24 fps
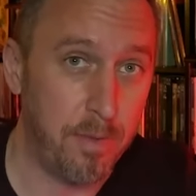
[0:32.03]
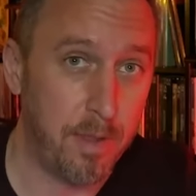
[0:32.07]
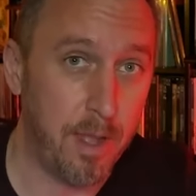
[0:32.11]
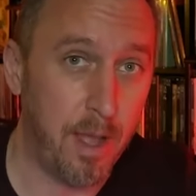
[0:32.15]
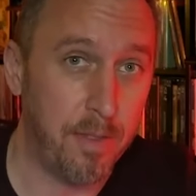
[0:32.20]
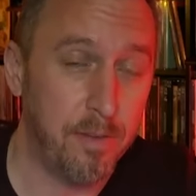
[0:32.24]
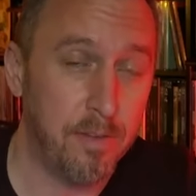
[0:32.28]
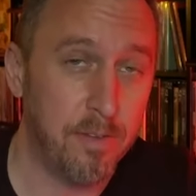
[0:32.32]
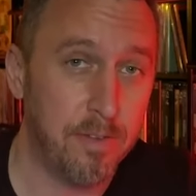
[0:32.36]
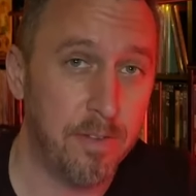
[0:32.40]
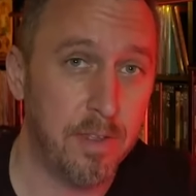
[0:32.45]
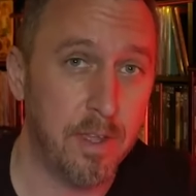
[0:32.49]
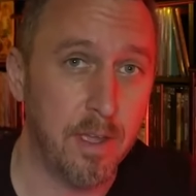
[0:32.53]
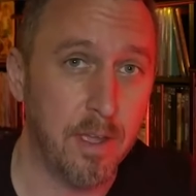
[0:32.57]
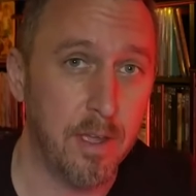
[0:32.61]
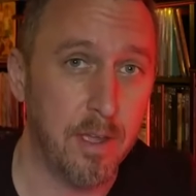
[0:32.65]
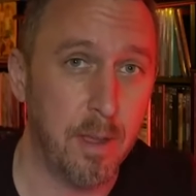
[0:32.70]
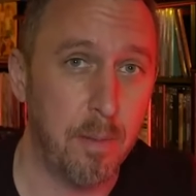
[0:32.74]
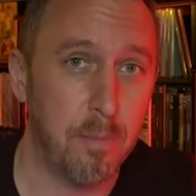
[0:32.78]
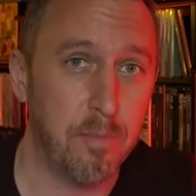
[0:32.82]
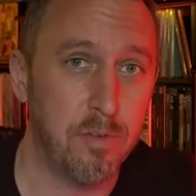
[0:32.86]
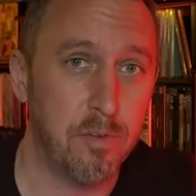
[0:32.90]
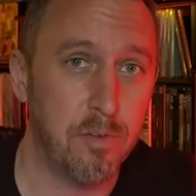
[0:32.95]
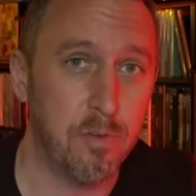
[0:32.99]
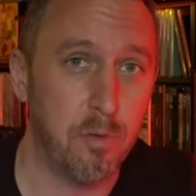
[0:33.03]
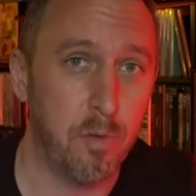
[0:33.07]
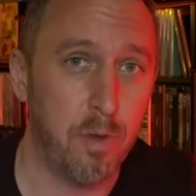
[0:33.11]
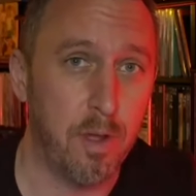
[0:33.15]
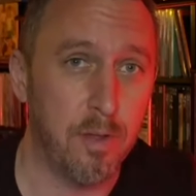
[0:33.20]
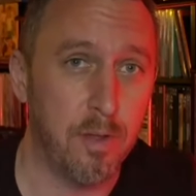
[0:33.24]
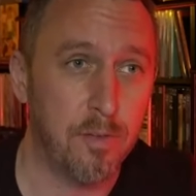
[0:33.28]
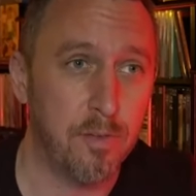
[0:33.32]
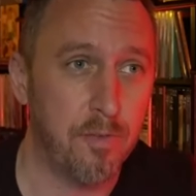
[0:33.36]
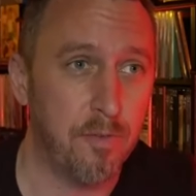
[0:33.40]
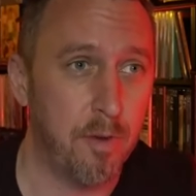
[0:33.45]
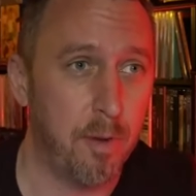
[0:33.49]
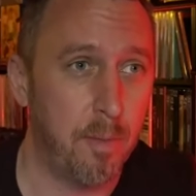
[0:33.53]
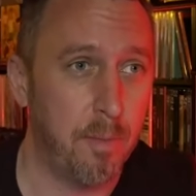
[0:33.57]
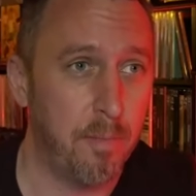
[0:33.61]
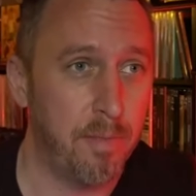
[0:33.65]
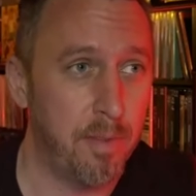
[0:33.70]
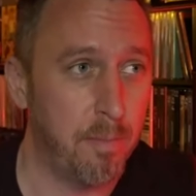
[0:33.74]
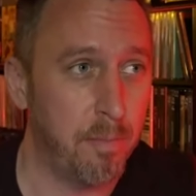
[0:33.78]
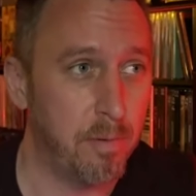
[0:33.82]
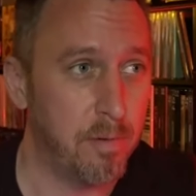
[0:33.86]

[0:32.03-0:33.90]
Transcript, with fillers: Now, this thing comes to us from the